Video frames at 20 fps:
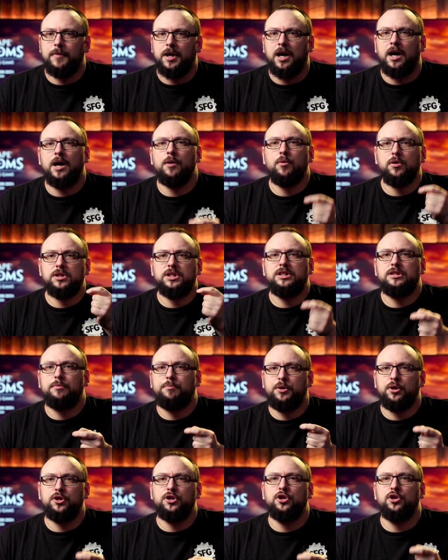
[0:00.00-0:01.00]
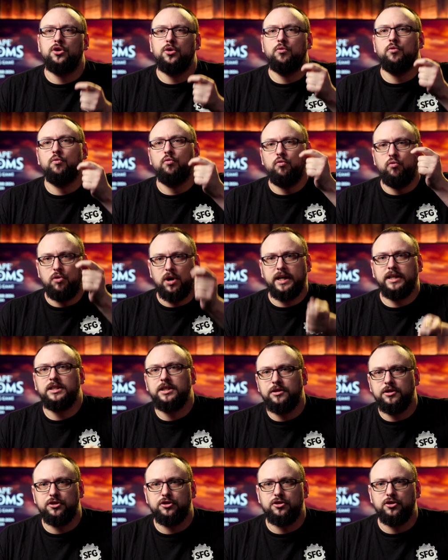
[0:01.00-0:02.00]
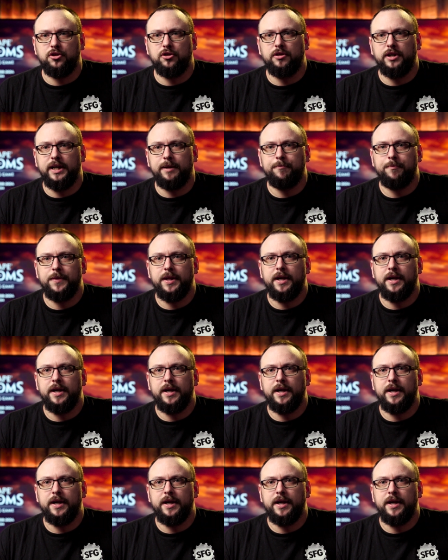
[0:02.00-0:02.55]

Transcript: I wanted to put you right in the story,